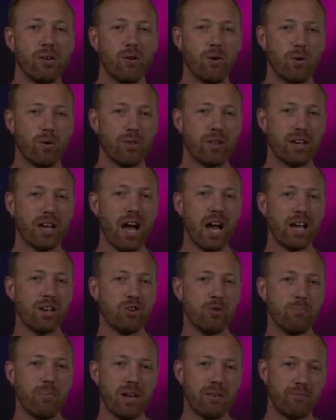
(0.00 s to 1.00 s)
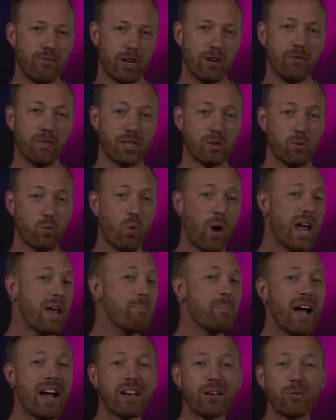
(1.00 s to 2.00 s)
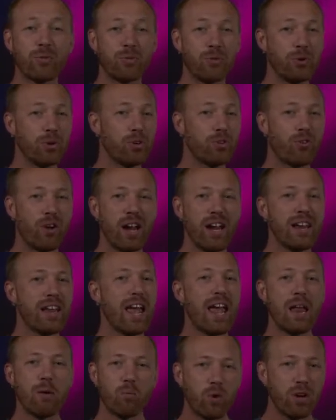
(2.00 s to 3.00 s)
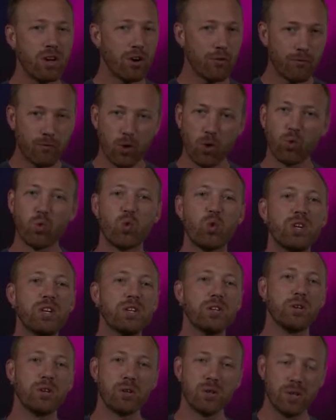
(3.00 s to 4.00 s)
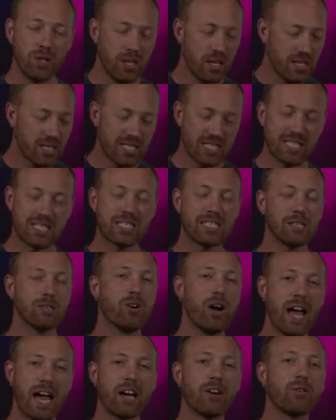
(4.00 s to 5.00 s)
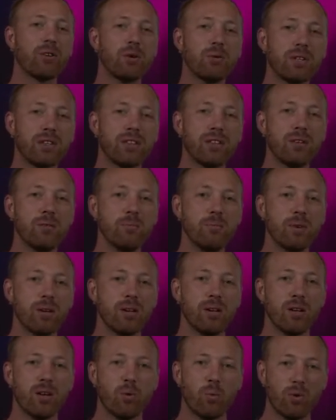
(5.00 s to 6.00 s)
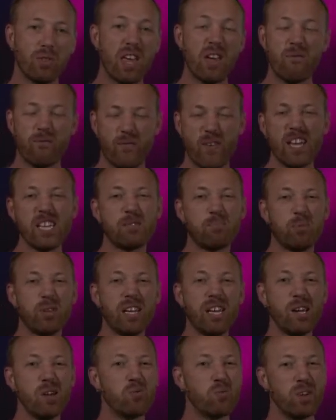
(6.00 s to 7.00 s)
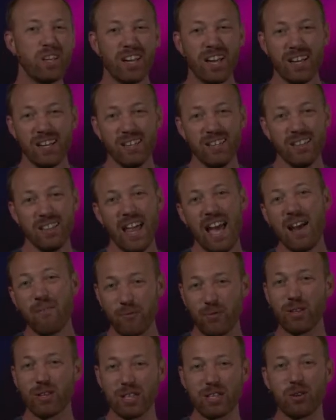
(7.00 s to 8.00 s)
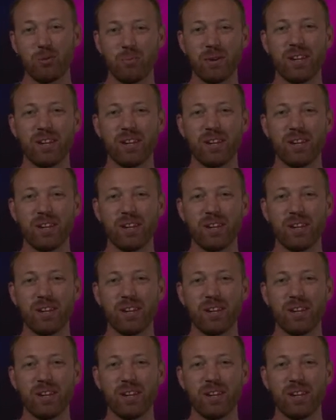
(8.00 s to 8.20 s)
Or the guy who made fun of us way back in 3rd grade and we are for real still angry with them. When they face plant, we kind of laugh a little bit,